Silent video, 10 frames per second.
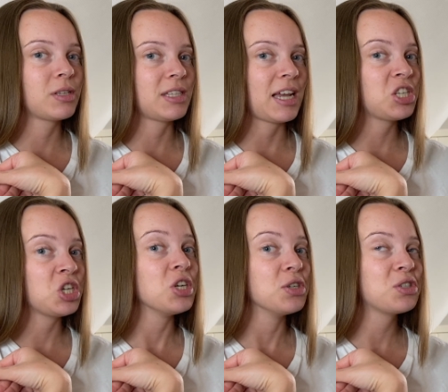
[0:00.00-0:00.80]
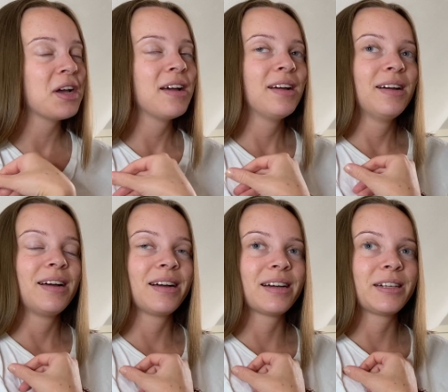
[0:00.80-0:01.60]
stay tuned.
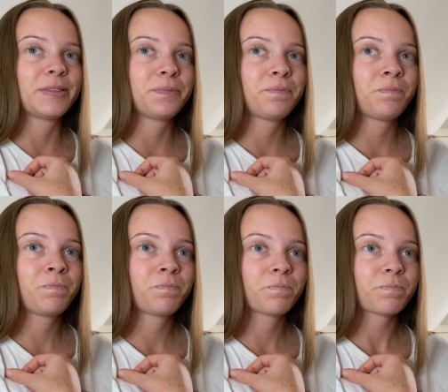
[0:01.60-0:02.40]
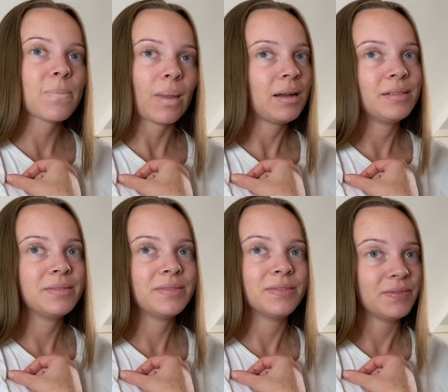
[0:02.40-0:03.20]
Um,
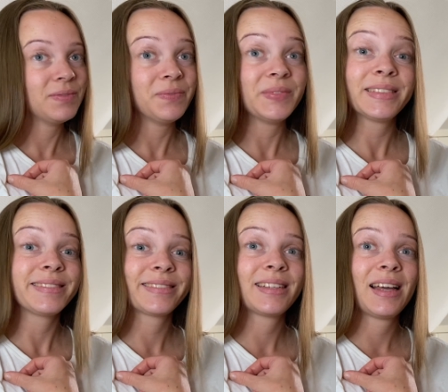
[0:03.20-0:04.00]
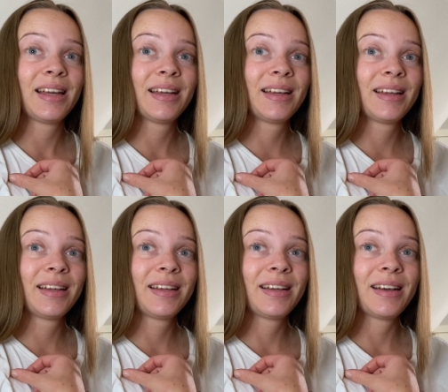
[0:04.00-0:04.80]
mm -hmm.
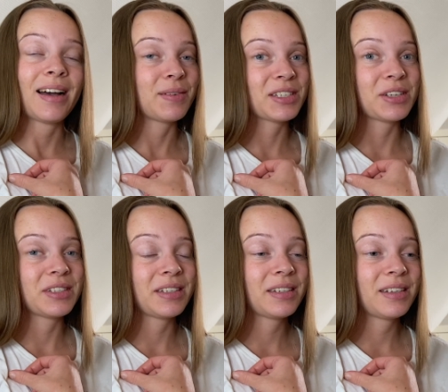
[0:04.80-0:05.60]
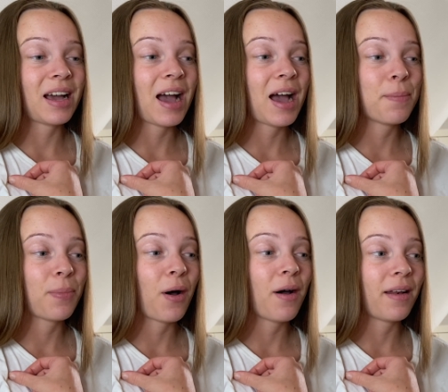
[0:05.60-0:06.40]
I'm excited. Uh,
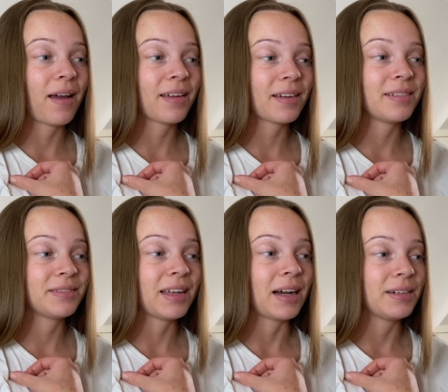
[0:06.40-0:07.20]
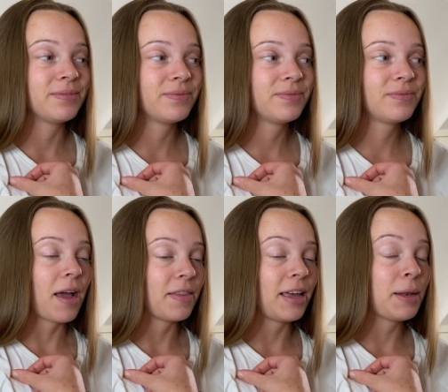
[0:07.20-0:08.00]
but like, yeah,
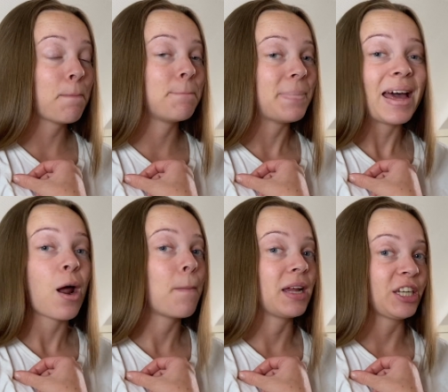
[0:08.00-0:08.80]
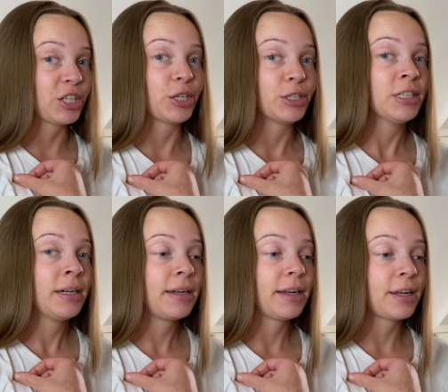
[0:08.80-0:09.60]
it better be good
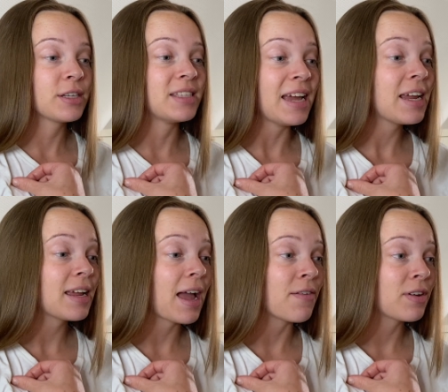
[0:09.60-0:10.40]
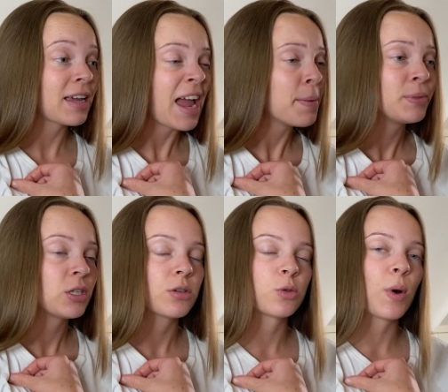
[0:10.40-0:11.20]
because they have kept
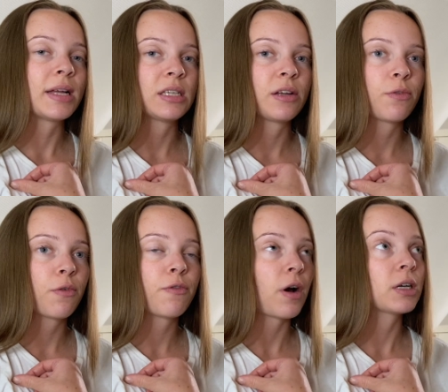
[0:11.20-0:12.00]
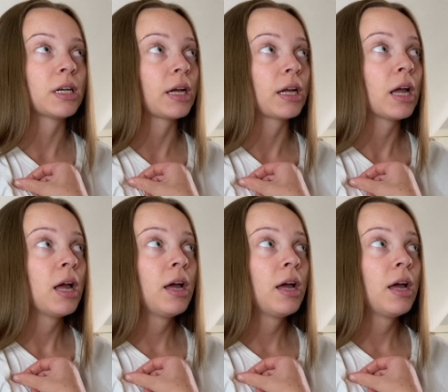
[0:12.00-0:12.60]
us waiting for fucking